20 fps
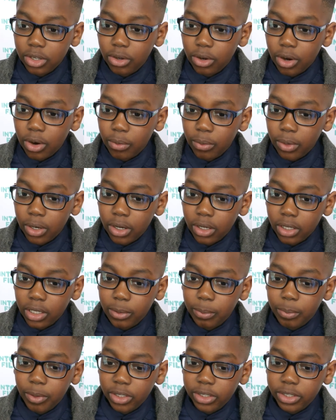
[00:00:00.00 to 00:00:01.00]
all her
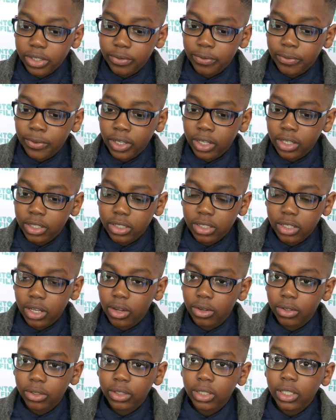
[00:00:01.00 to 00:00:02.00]
work, but she figures
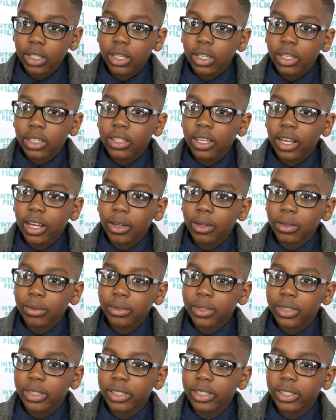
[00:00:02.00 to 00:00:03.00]
out
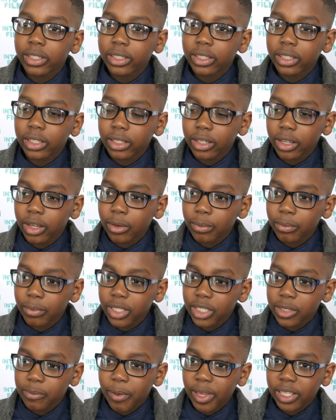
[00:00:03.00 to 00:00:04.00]
that she
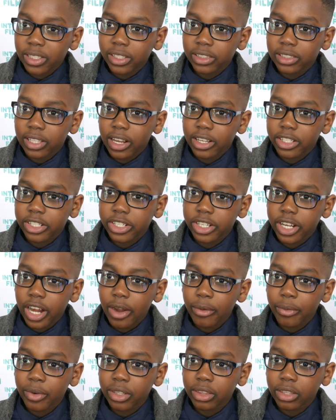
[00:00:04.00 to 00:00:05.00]
um, is better to
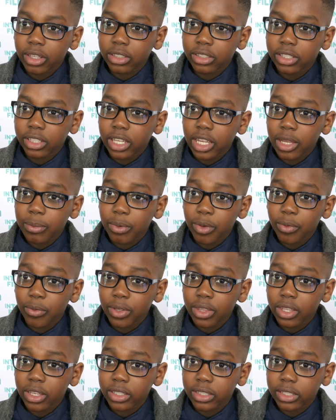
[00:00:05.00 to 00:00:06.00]
share it than to keep it
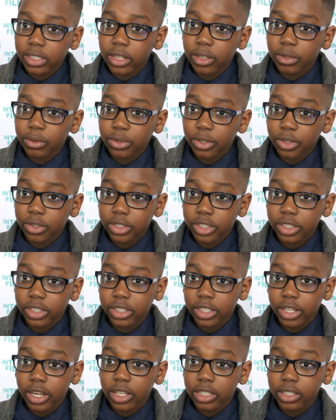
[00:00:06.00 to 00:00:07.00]
with herself, so she
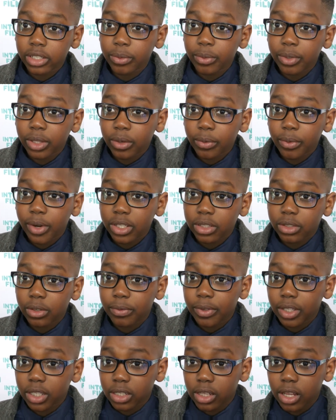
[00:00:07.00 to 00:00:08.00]
shares it with the rest
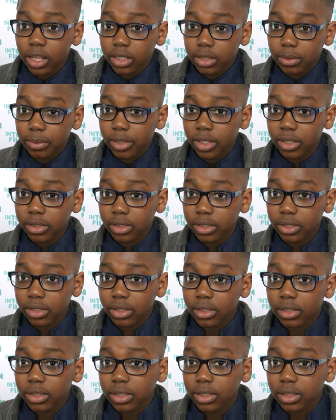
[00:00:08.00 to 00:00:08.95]
of her classmates.